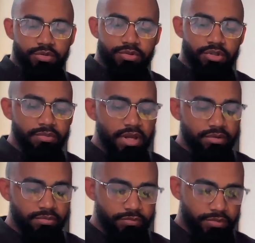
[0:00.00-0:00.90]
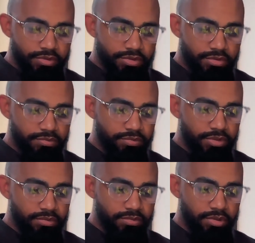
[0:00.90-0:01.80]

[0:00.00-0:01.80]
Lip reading: should went to the bathroom first, but